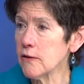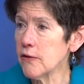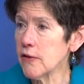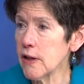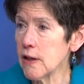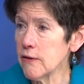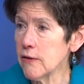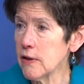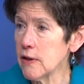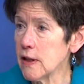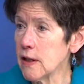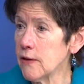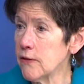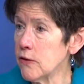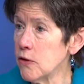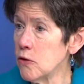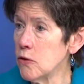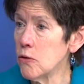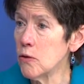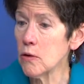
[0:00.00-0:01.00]
favorite, if
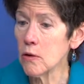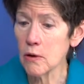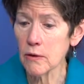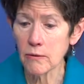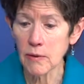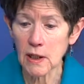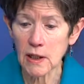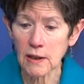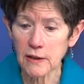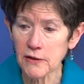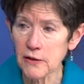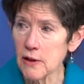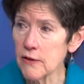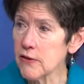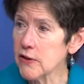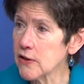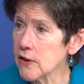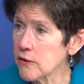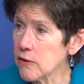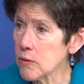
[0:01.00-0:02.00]
you or a relative
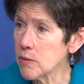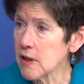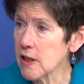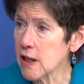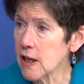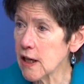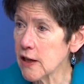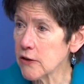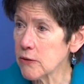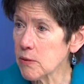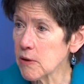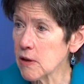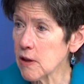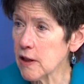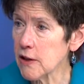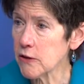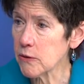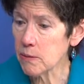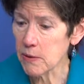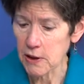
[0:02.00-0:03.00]
has ever been a
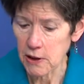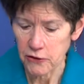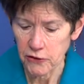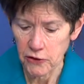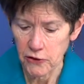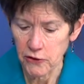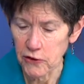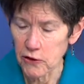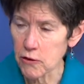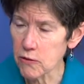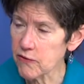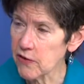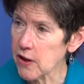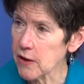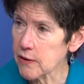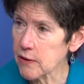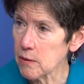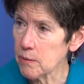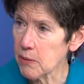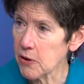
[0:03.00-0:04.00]
hospitalized patient and you've
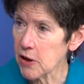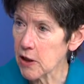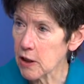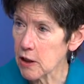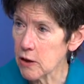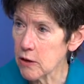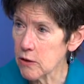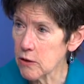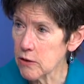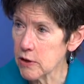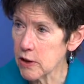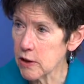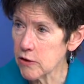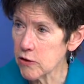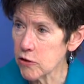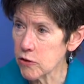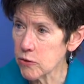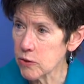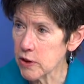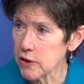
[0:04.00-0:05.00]
got the barcode on
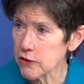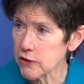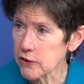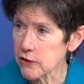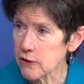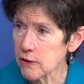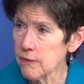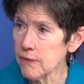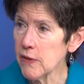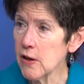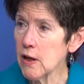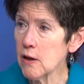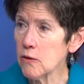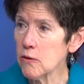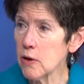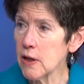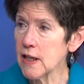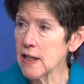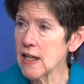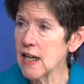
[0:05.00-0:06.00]
your wrist,
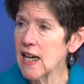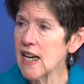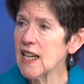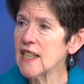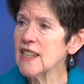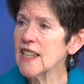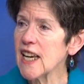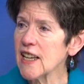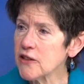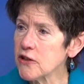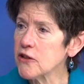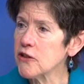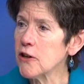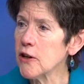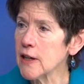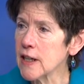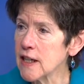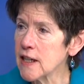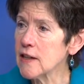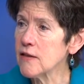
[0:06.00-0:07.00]
right, that started